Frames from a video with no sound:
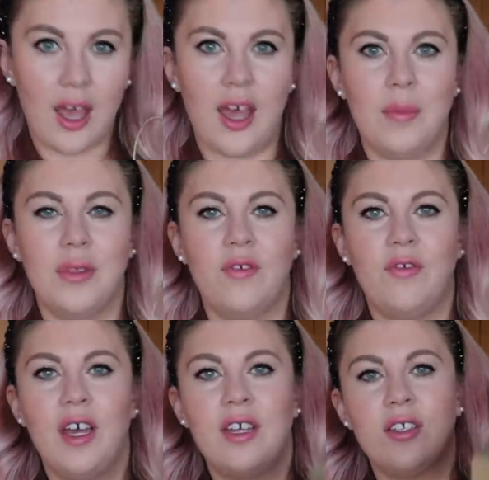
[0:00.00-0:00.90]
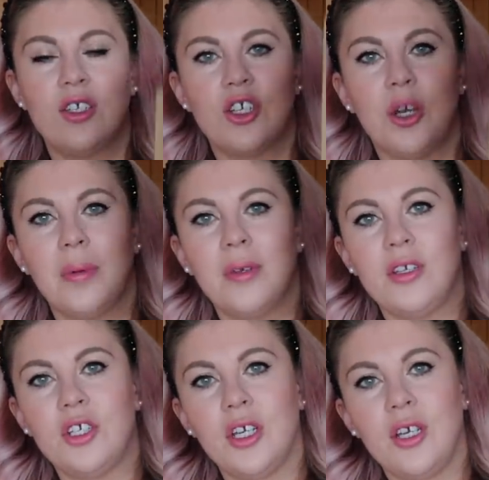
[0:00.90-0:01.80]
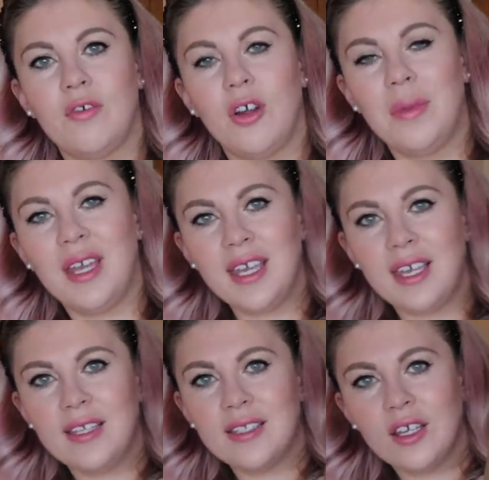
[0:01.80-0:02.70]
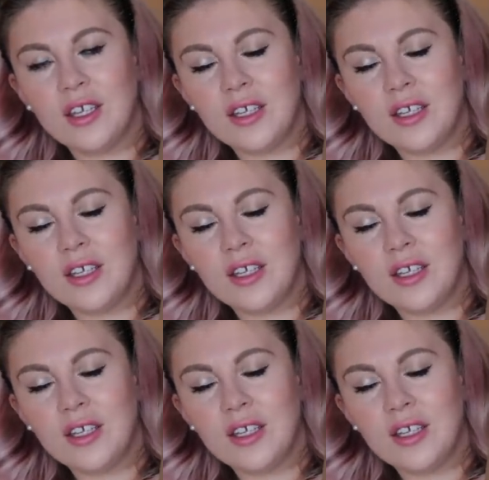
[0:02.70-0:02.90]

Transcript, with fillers: Um, the first shop I'm going to show you from is